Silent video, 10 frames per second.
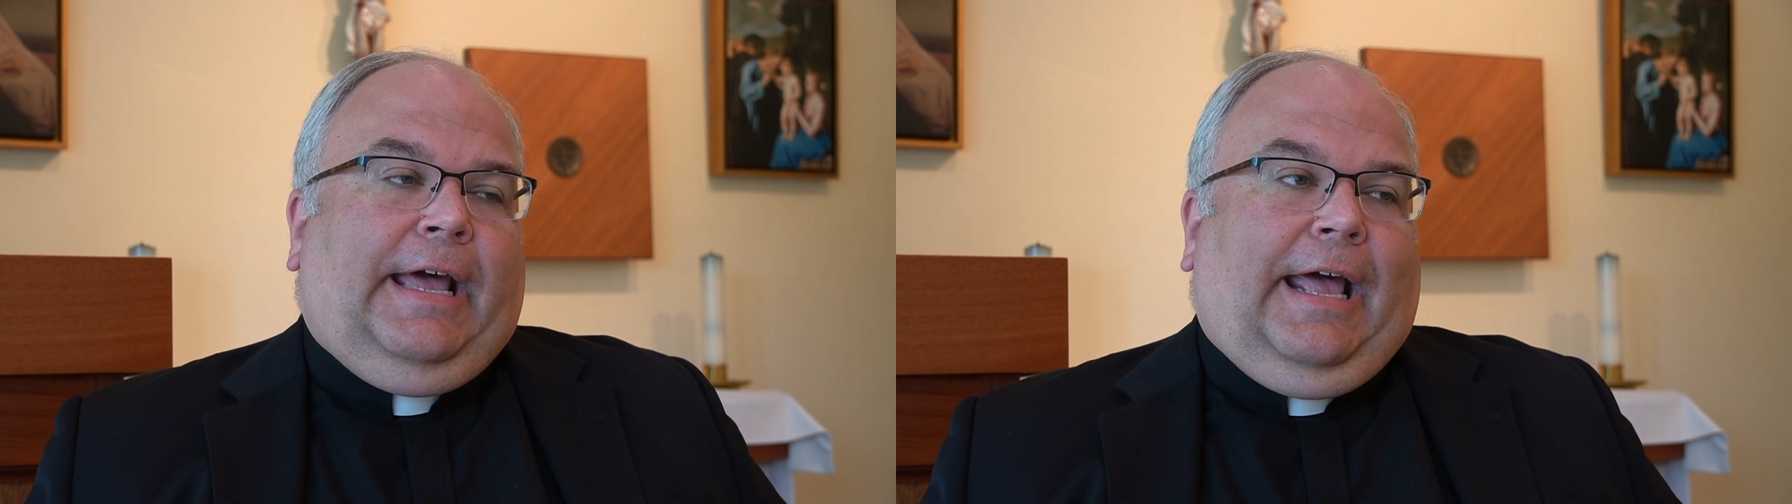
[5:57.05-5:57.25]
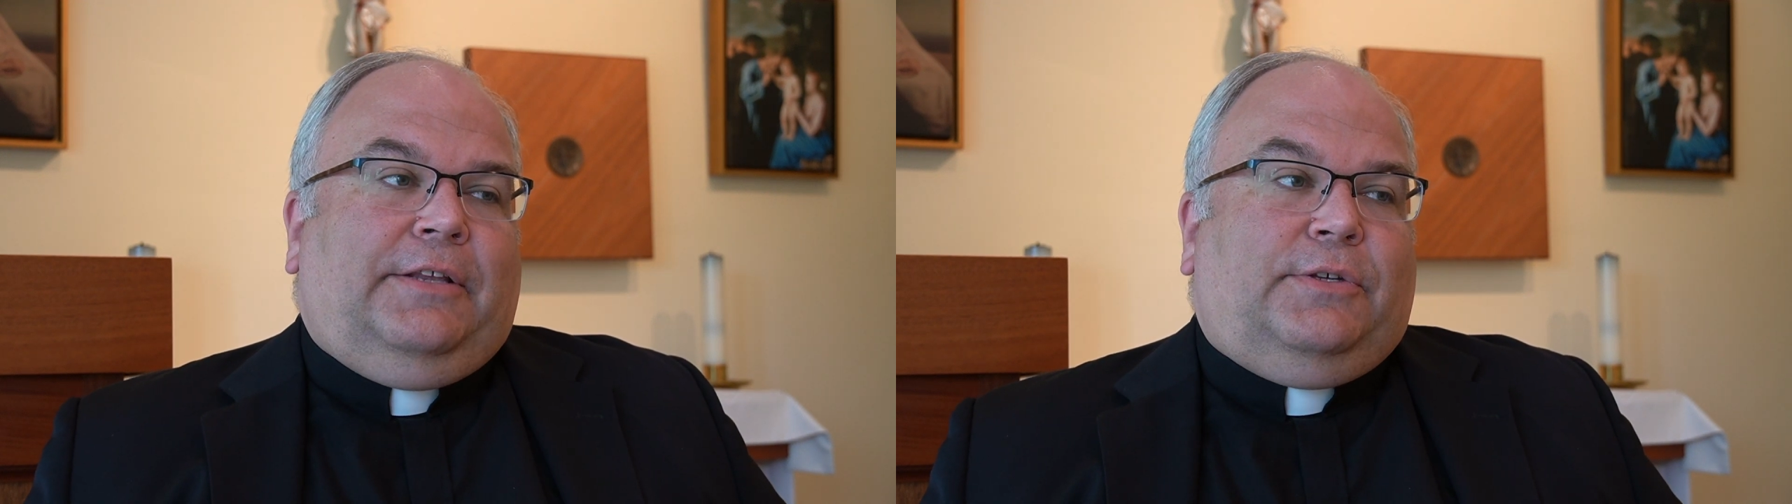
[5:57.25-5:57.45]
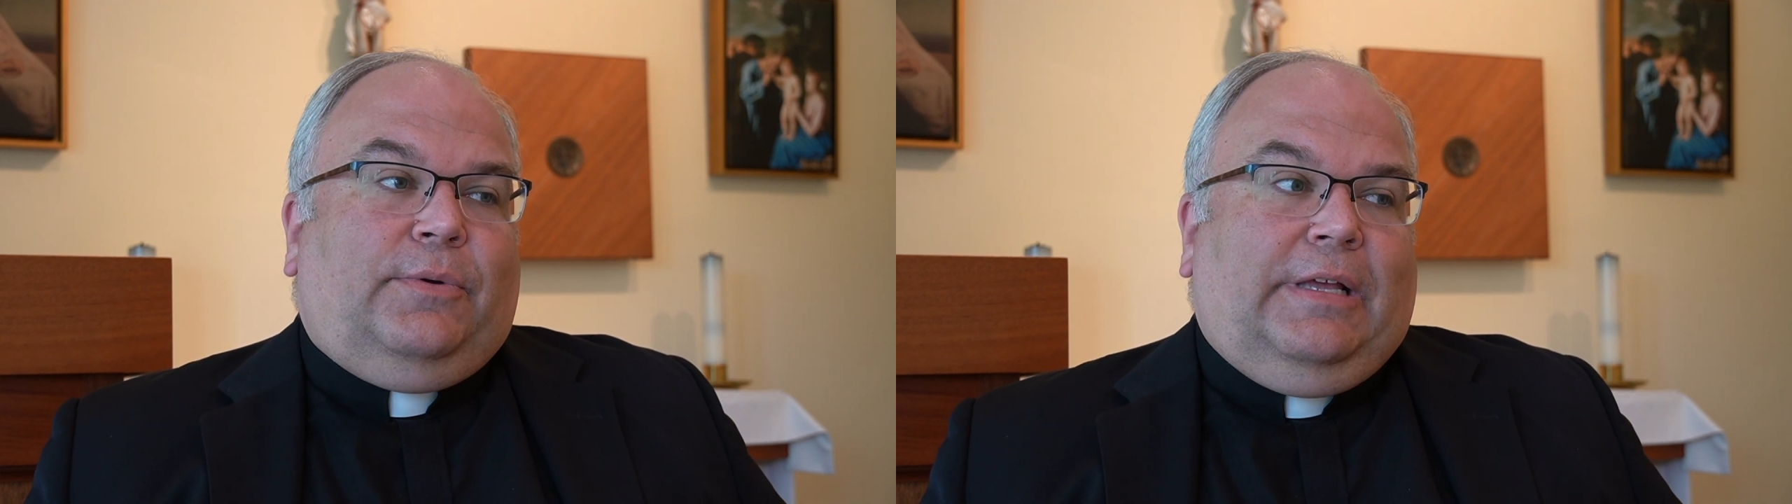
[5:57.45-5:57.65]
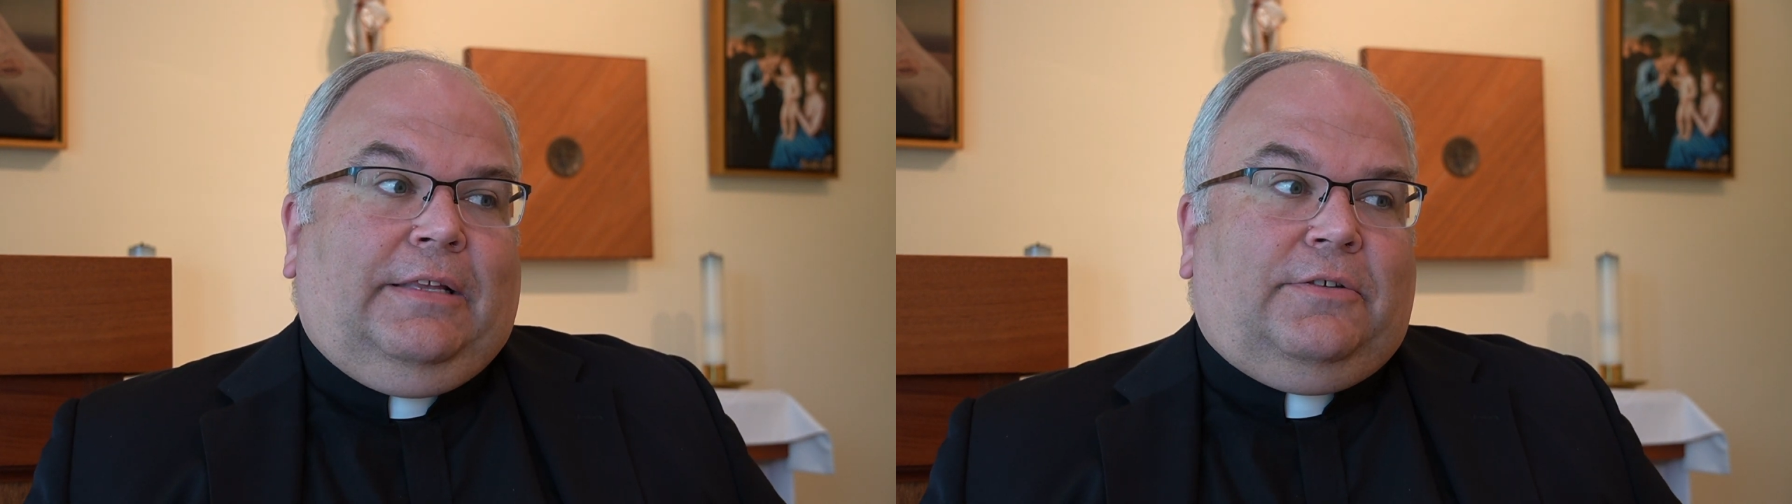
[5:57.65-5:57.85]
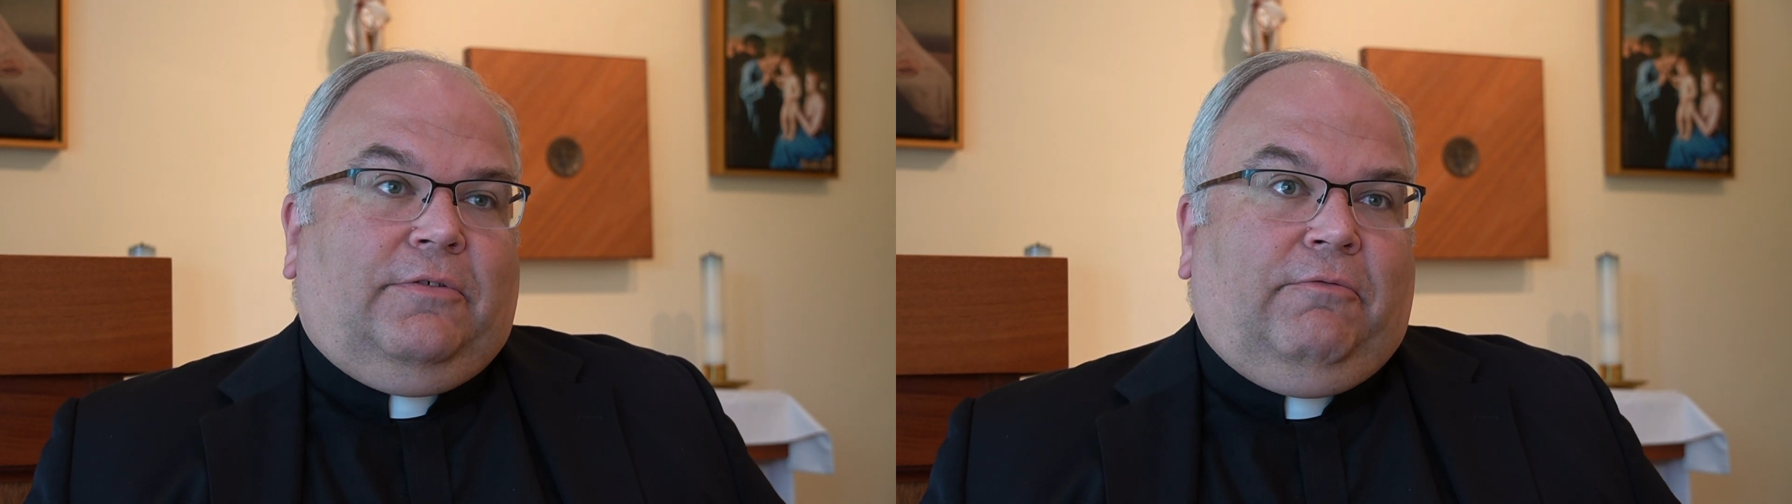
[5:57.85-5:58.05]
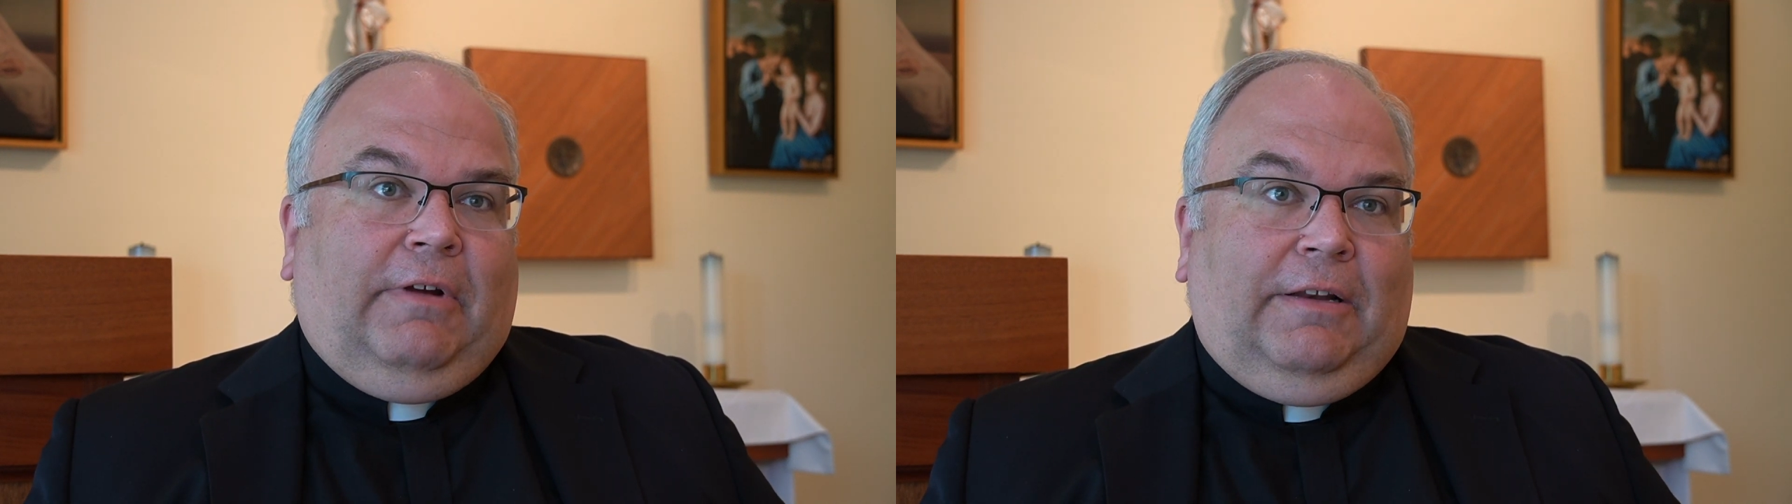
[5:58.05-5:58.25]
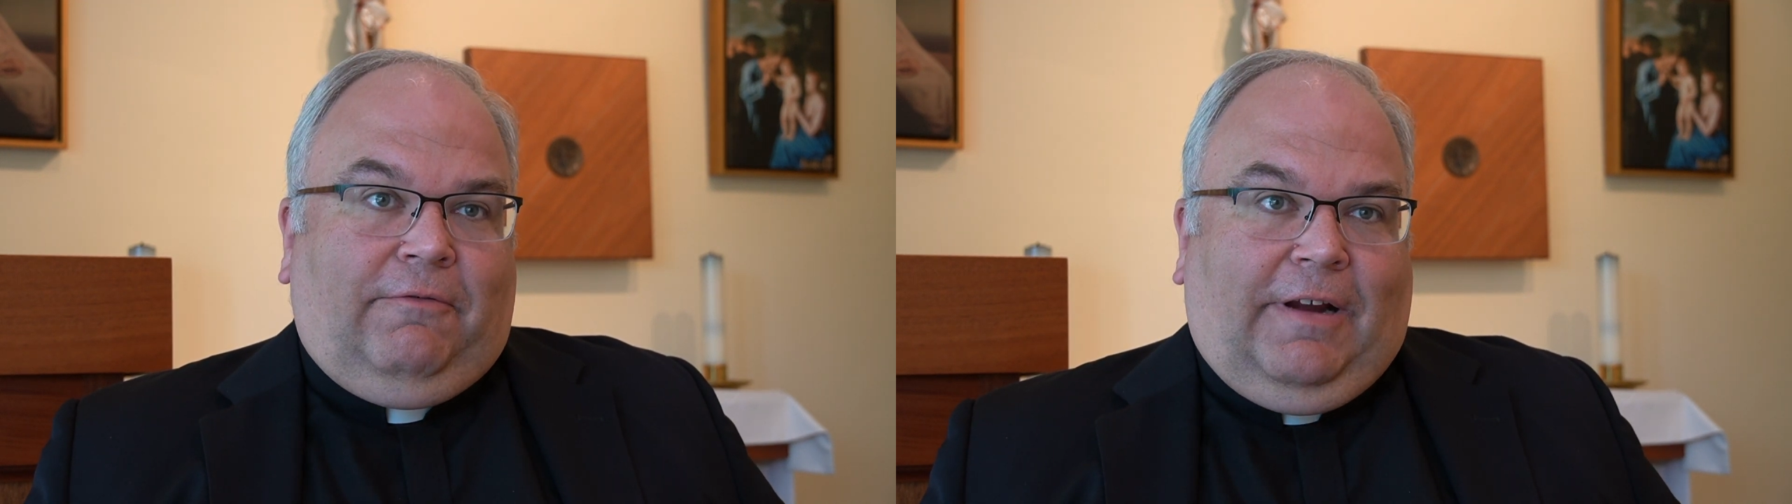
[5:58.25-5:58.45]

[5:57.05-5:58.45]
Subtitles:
And so it's written